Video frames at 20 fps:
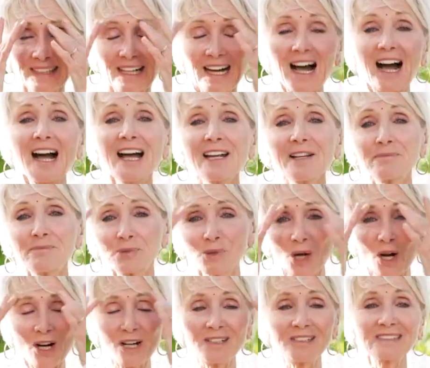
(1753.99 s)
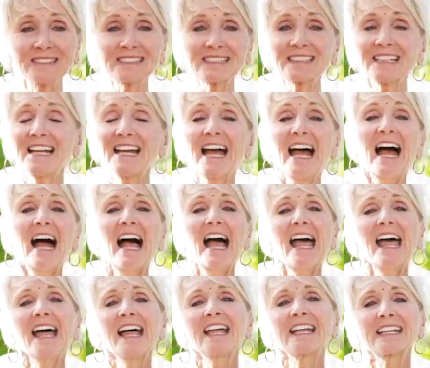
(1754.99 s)
eyebrows,
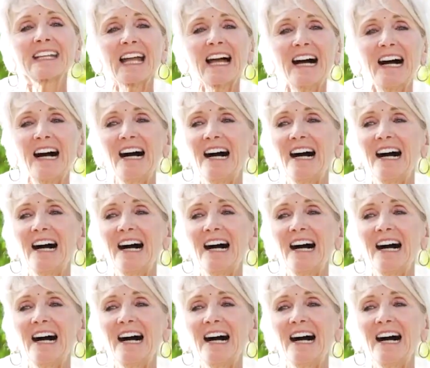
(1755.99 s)
and